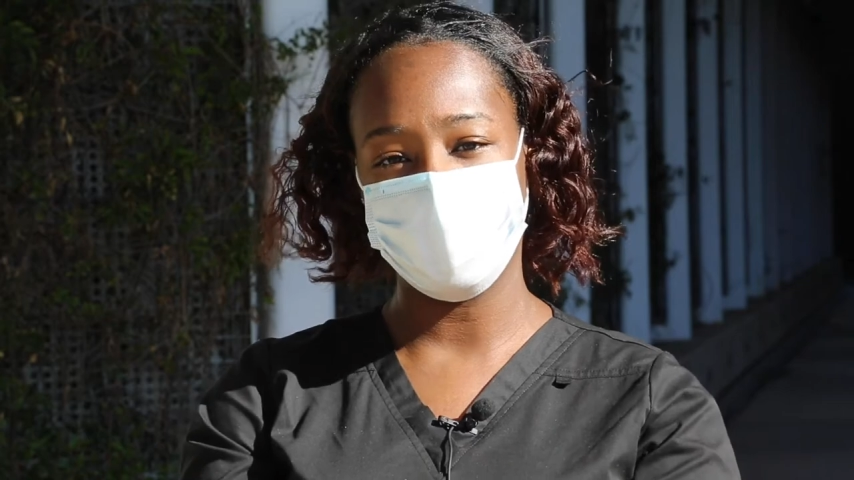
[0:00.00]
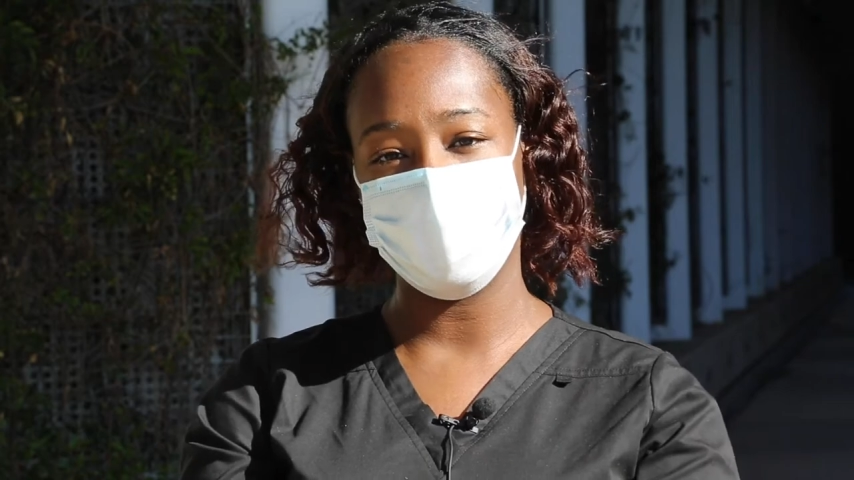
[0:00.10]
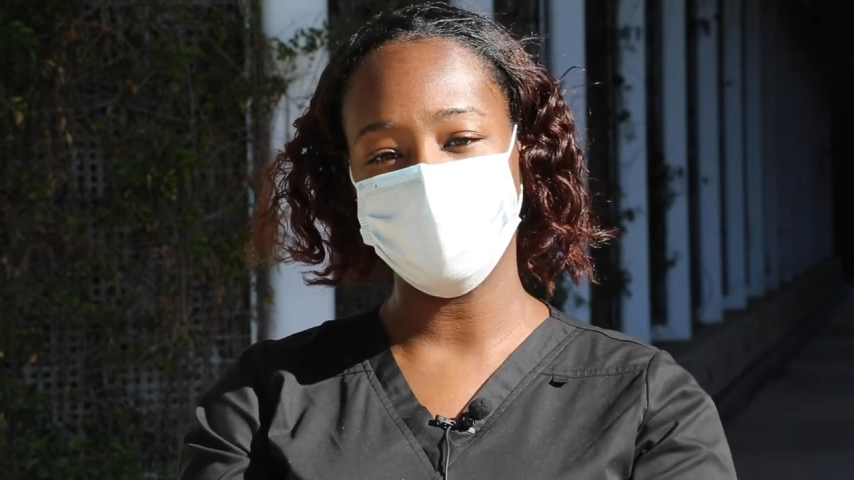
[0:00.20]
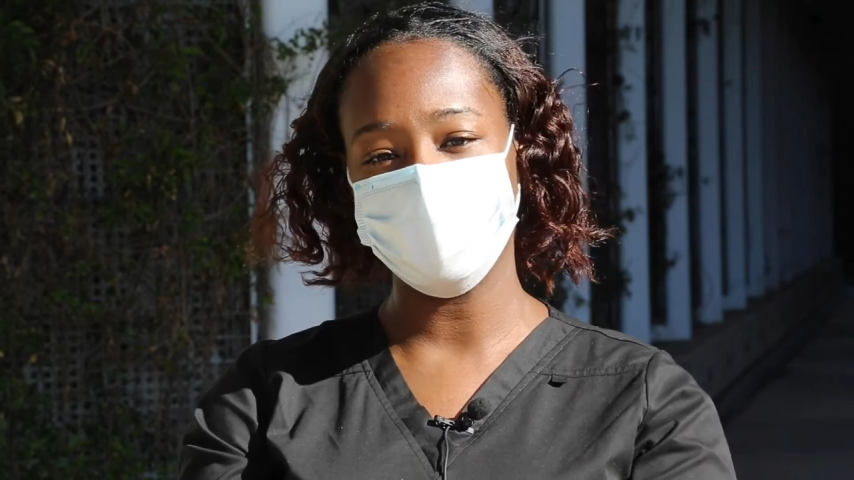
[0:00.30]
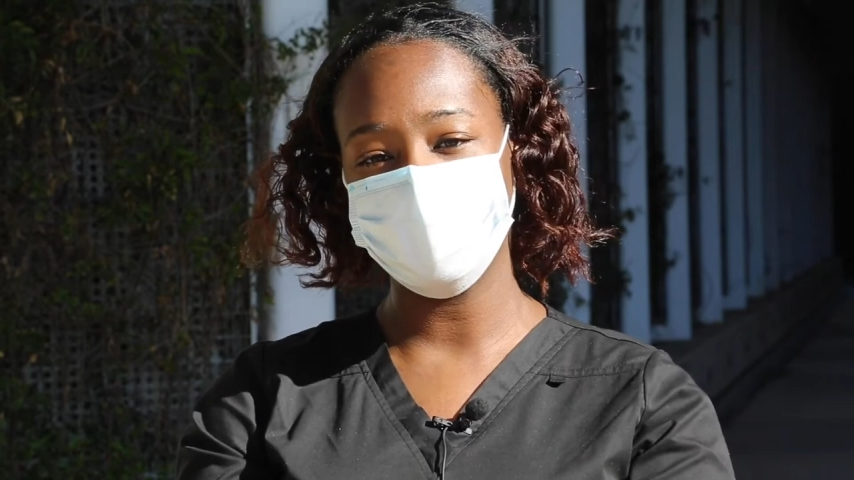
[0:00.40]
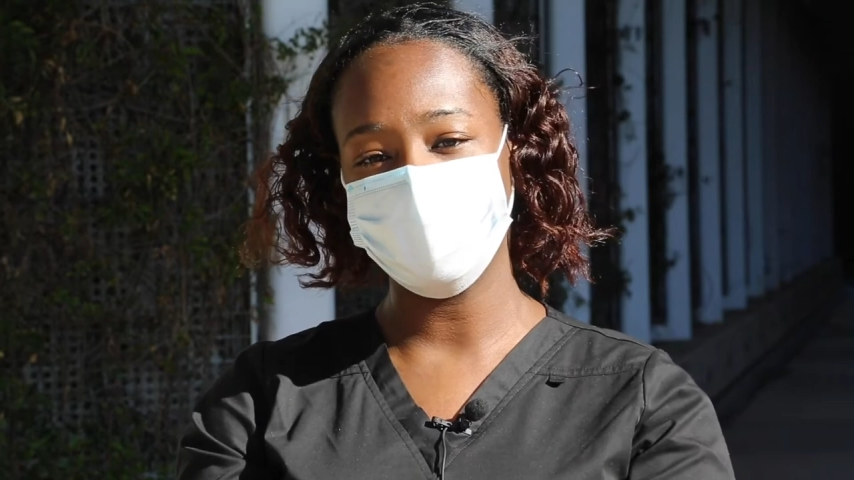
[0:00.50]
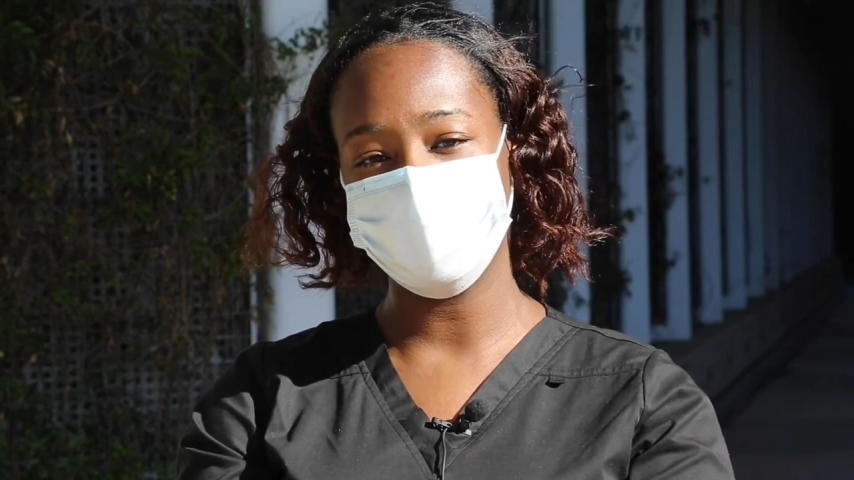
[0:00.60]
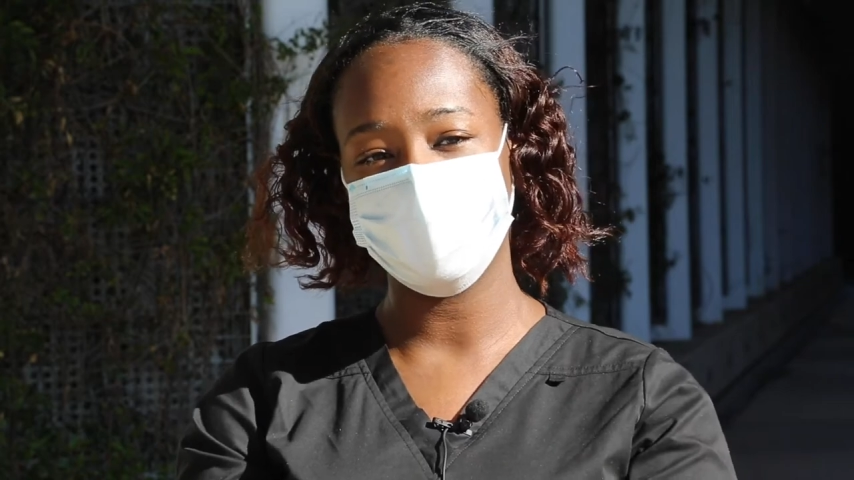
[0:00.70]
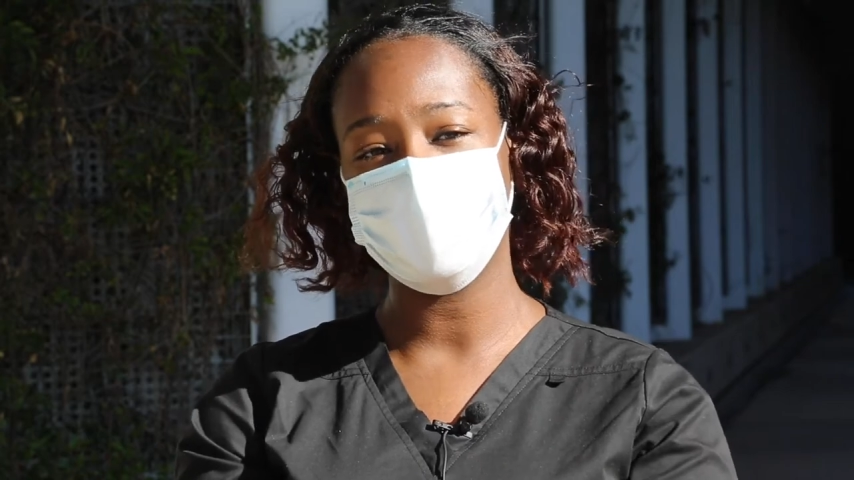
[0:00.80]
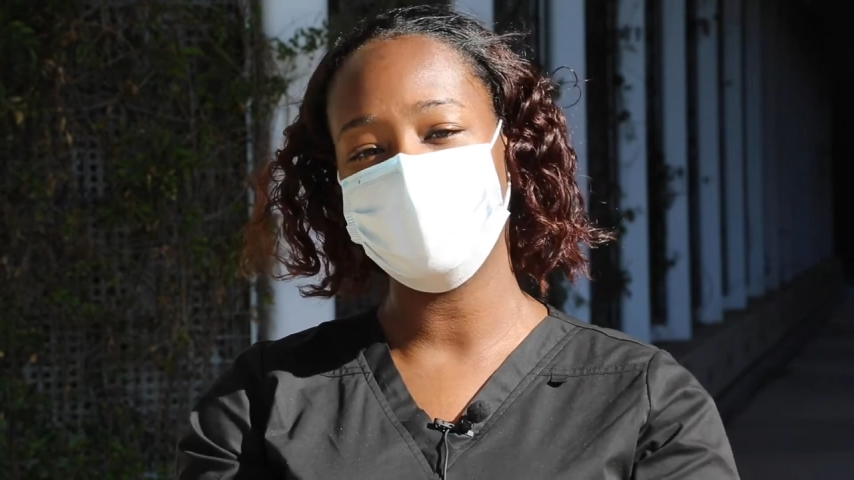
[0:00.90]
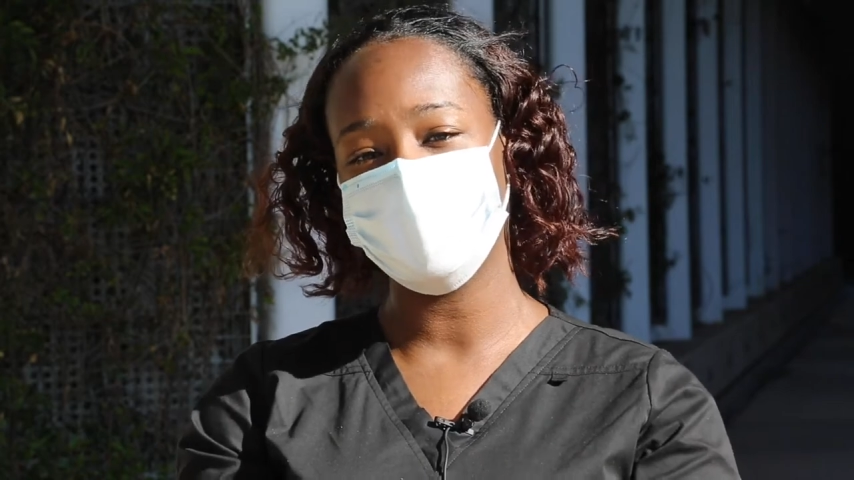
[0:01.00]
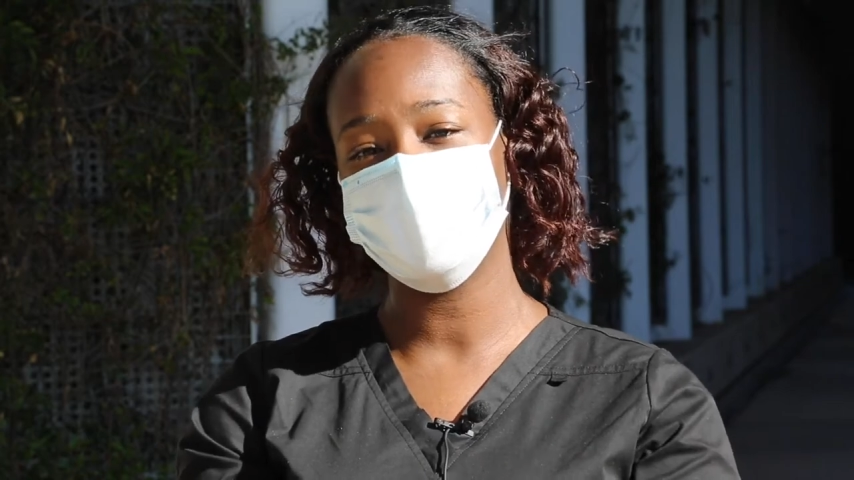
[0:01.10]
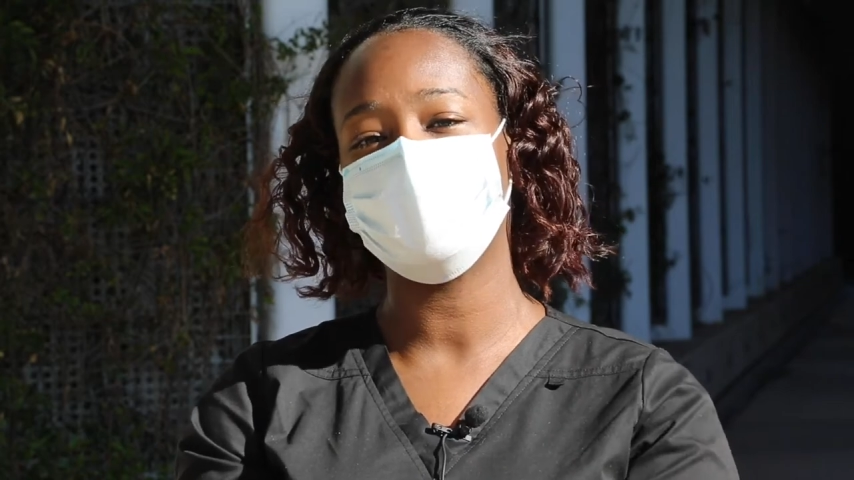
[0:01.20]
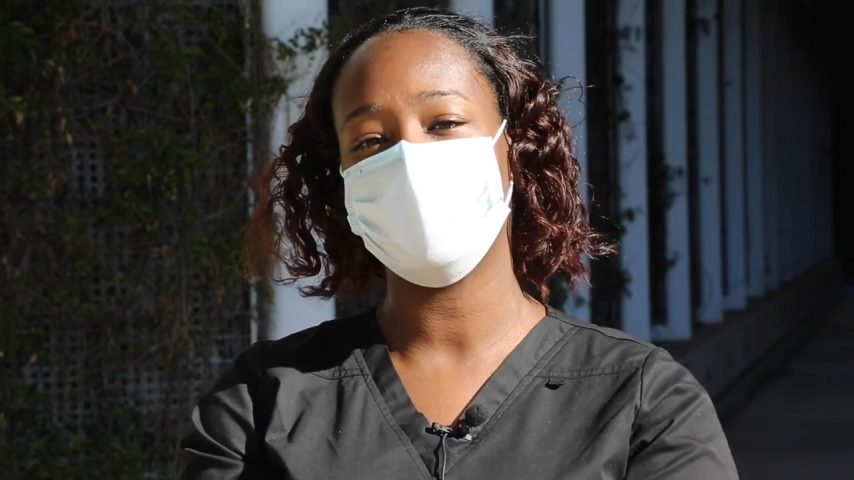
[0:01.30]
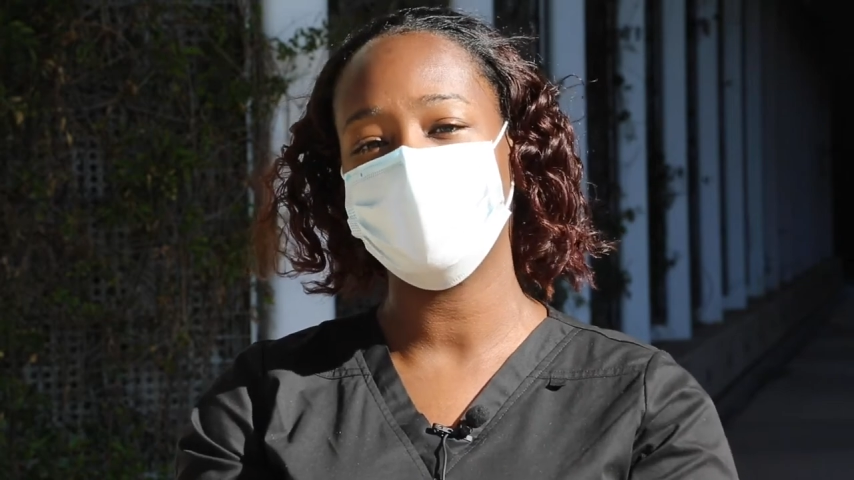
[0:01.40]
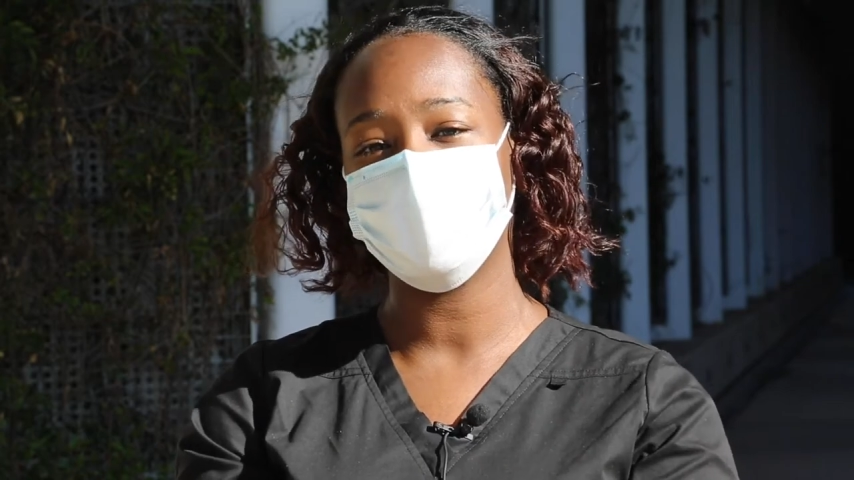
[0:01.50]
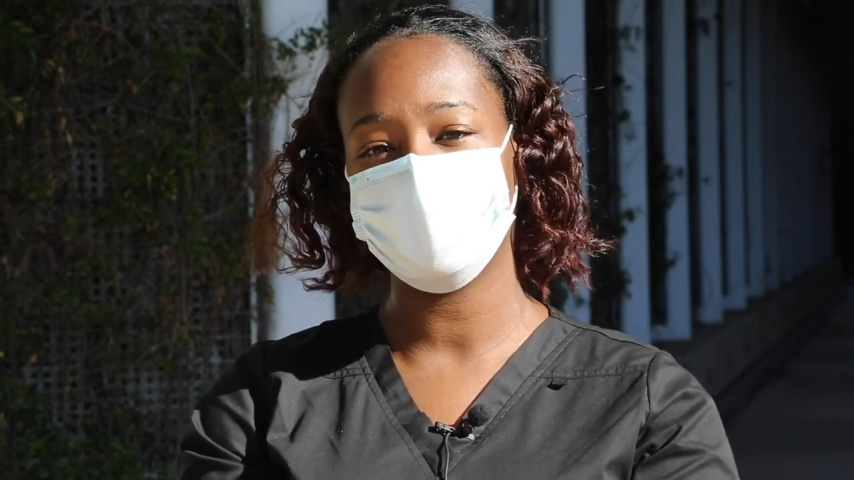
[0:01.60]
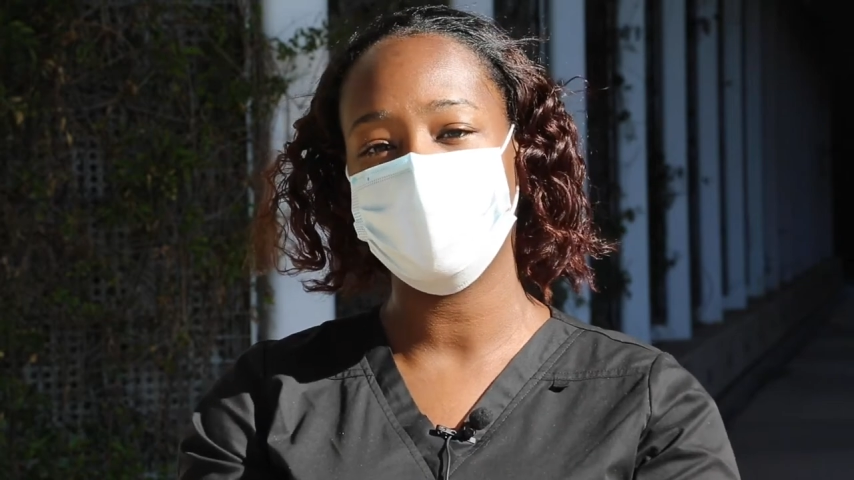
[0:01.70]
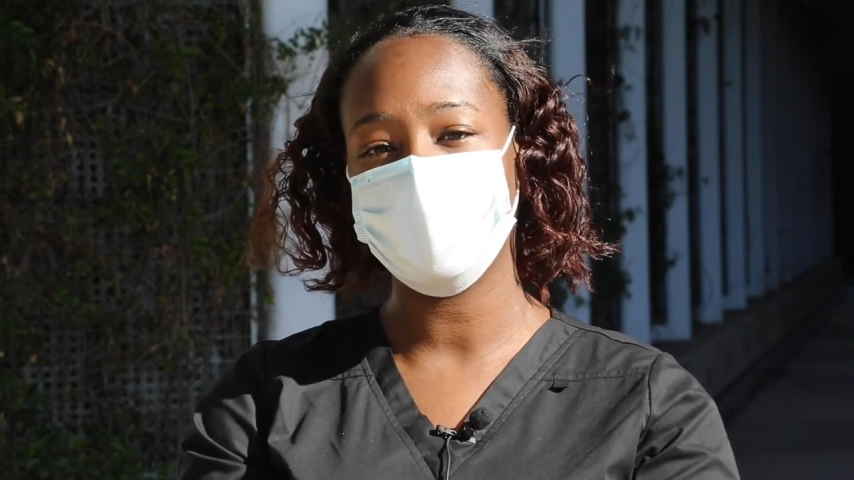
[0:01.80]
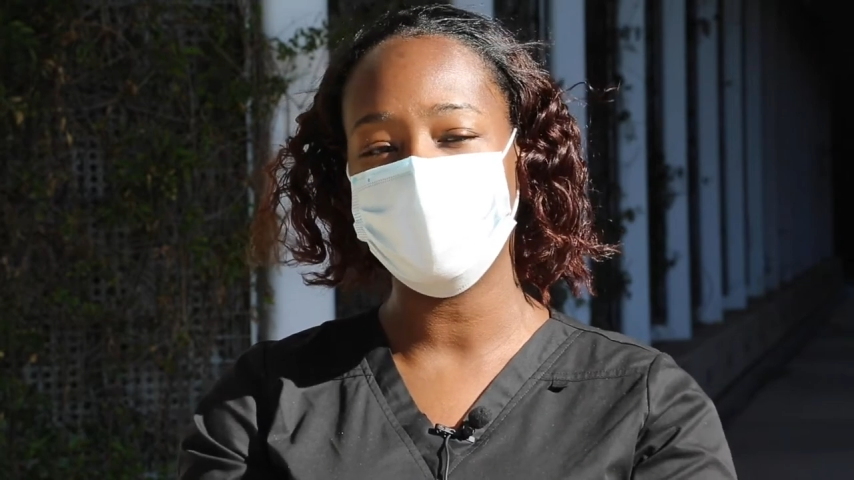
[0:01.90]
precautions to give us a break
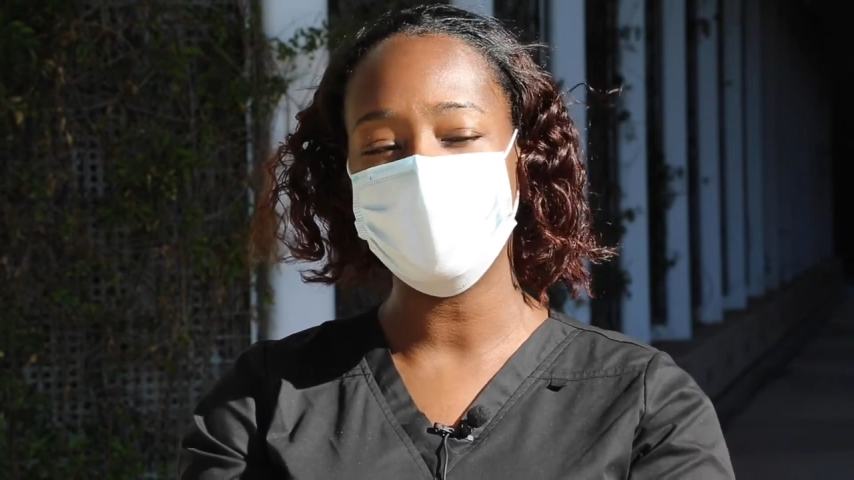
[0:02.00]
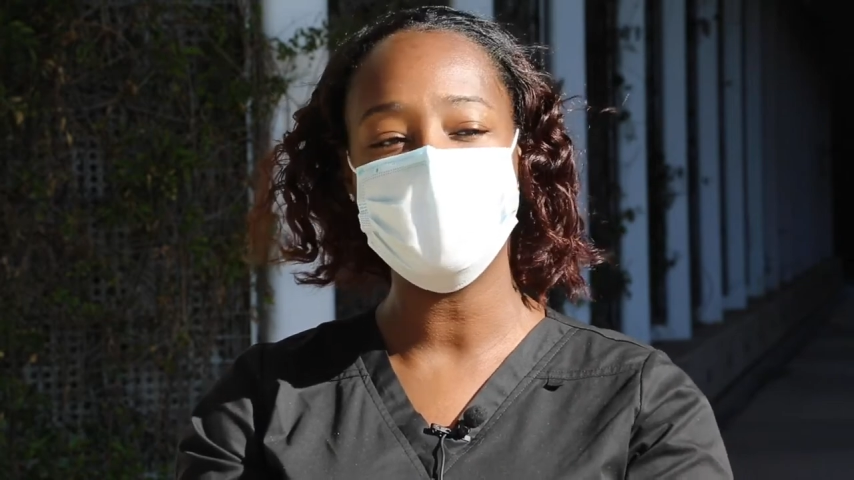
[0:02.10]
as well. We